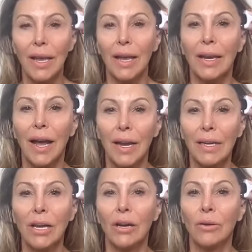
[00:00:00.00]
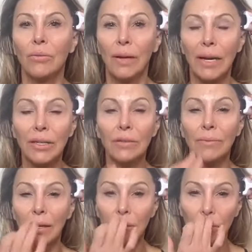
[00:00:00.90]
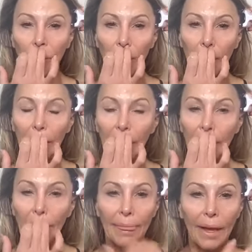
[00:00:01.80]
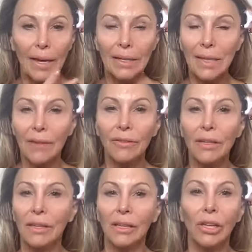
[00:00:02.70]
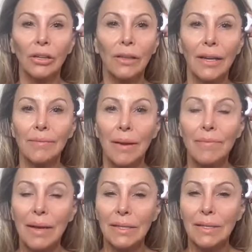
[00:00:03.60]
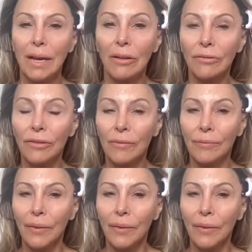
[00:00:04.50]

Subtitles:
And I know when I do microcurrent, I definitely look like my best self.